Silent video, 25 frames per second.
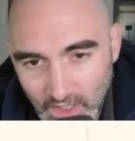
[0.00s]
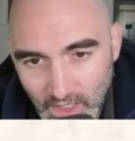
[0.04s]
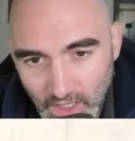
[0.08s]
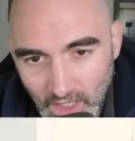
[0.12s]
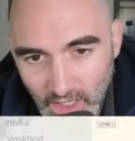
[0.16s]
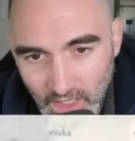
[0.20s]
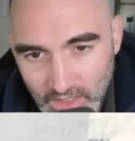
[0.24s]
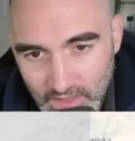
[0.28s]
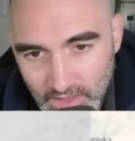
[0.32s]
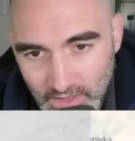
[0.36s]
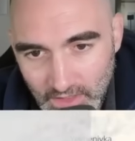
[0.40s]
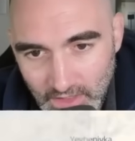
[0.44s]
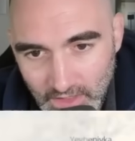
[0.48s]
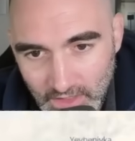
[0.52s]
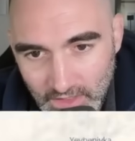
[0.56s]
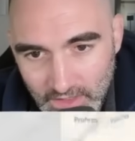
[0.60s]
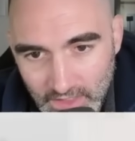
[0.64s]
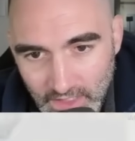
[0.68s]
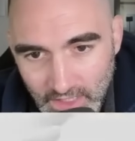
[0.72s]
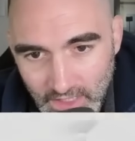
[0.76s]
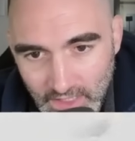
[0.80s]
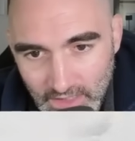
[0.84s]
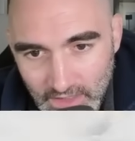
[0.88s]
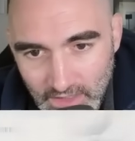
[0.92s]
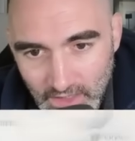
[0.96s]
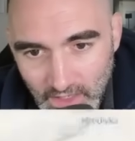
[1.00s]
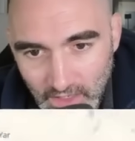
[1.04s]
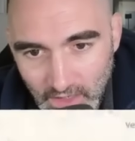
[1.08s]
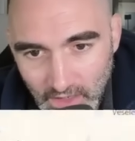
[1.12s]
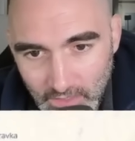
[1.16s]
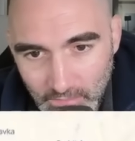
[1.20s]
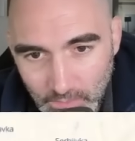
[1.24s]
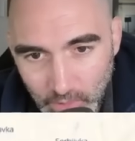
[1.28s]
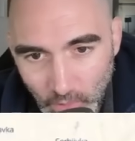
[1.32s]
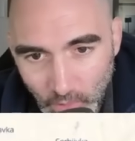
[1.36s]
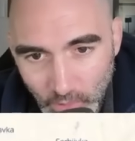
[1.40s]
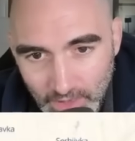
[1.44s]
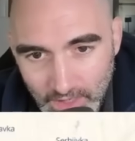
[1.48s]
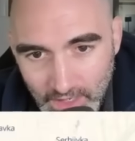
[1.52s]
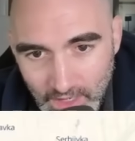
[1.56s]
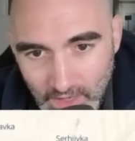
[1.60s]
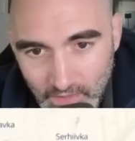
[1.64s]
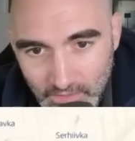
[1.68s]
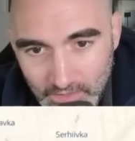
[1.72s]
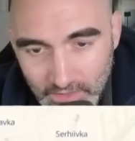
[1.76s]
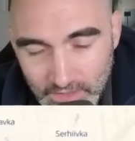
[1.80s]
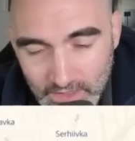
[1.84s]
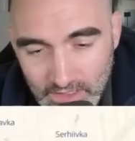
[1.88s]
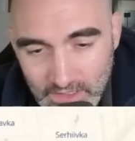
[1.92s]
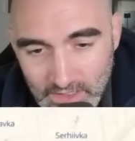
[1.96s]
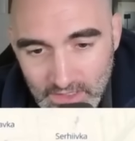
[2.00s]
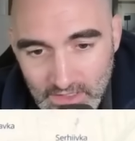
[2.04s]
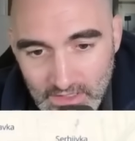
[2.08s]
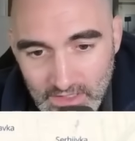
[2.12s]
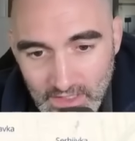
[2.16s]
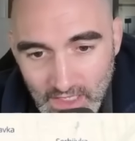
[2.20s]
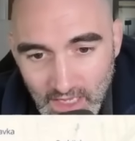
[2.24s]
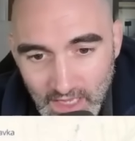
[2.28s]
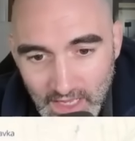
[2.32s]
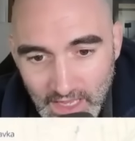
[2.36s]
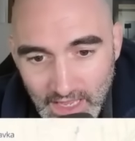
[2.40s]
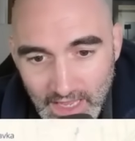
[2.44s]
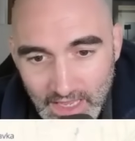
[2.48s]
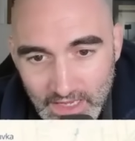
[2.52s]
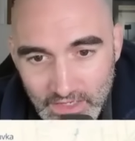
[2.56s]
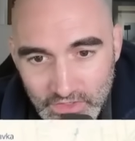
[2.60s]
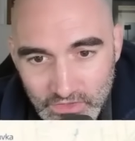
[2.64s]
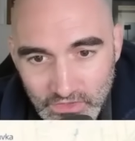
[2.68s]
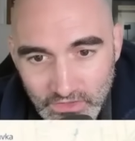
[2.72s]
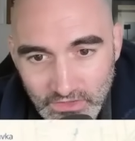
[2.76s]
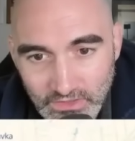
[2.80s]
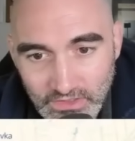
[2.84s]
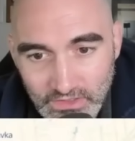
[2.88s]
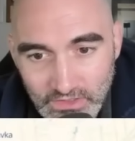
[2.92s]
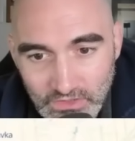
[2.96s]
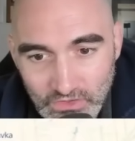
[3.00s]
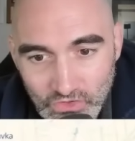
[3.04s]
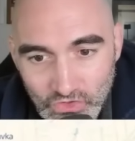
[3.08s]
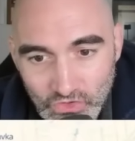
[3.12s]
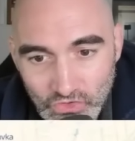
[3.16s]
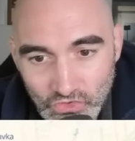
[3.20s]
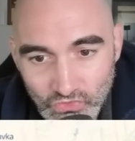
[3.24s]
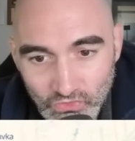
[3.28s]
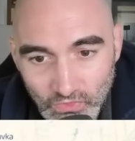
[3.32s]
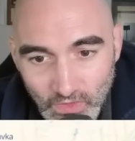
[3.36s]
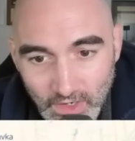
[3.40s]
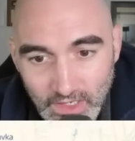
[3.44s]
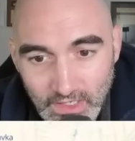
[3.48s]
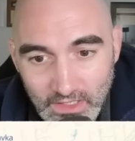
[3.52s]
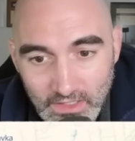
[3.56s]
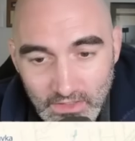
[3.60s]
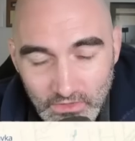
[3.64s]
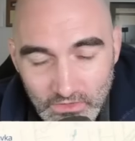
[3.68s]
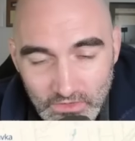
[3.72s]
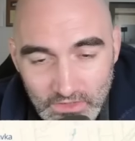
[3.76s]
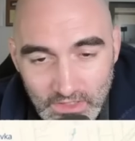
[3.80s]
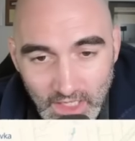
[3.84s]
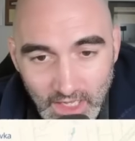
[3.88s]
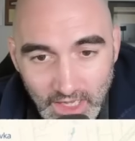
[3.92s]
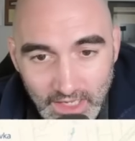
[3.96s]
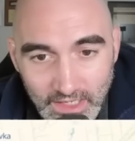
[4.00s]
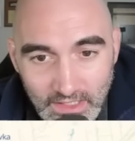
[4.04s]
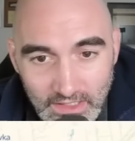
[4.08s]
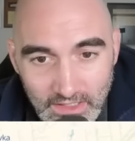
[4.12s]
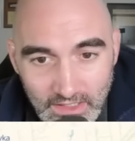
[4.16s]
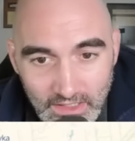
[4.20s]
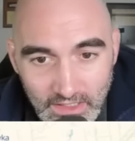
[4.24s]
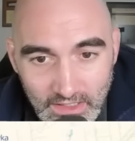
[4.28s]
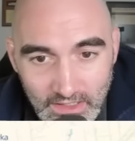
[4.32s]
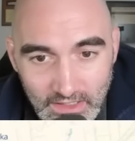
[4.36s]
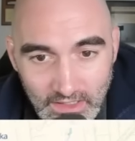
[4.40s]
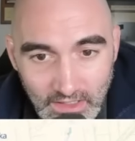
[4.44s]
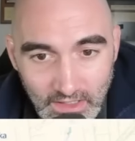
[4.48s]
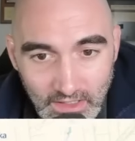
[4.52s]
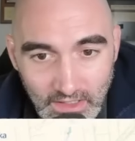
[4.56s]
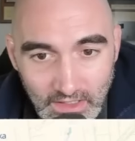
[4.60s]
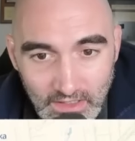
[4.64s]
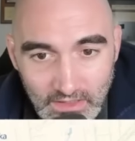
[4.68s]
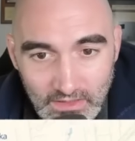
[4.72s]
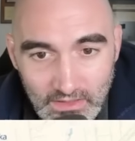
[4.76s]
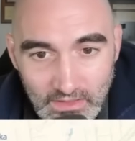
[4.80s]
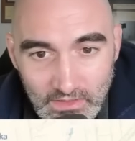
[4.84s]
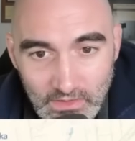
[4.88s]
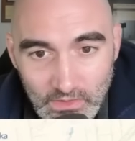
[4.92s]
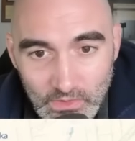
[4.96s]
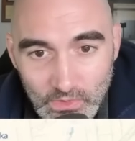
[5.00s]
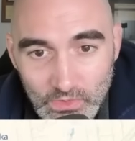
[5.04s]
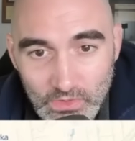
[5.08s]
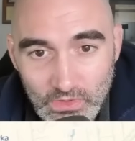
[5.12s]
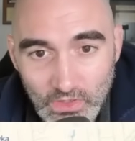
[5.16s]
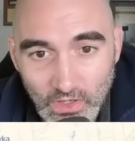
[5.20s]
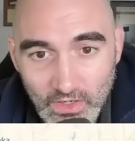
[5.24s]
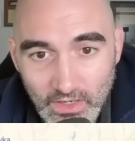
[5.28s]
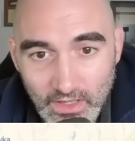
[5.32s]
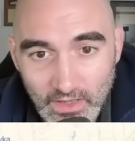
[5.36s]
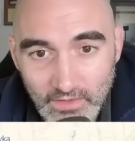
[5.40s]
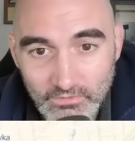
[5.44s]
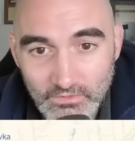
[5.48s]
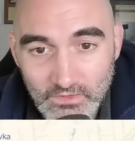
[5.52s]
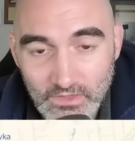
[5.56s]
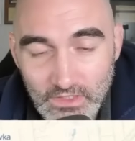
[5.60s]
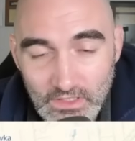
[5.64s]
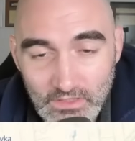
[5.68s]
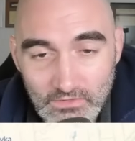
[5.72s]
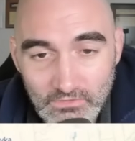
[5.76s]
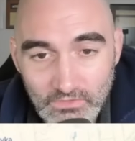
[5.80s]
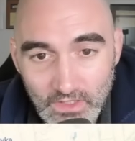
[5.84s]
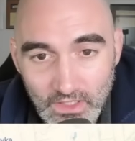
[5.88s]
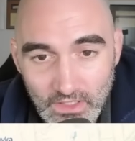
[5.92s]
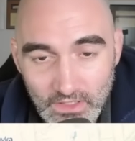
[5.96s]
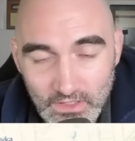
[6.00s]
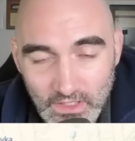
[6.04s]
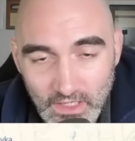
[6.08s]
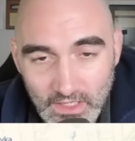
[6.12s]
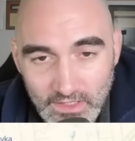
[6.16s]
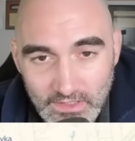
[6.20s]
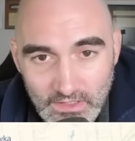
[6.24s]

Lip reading: And again, I point out that this is not actually constraining or tightening the noose on Avdiivka.